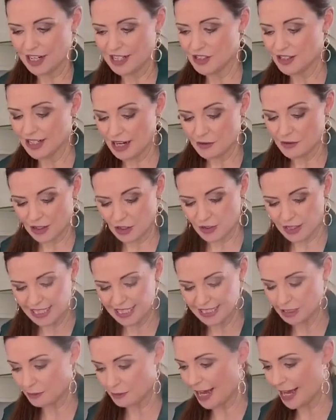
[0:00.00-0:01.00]
So now I'm going to
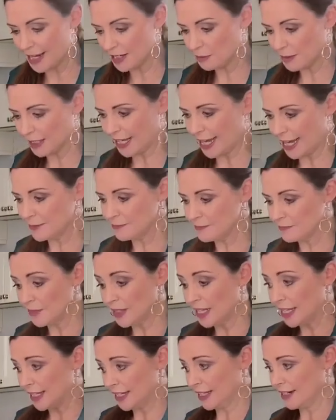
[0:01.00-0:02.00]
heat the pan up again,
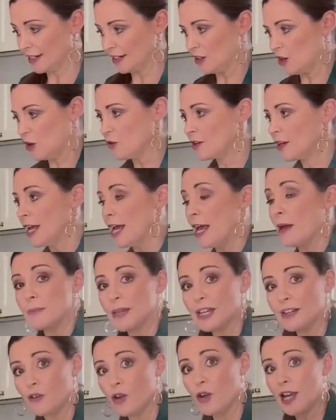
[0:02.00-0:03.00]
get it going, bit
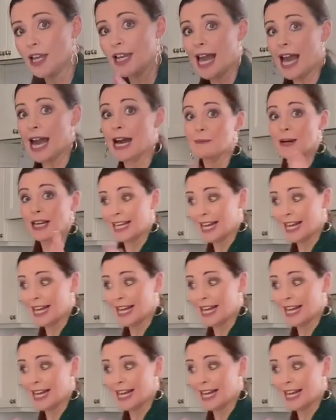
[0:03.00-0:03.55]
of oil, and my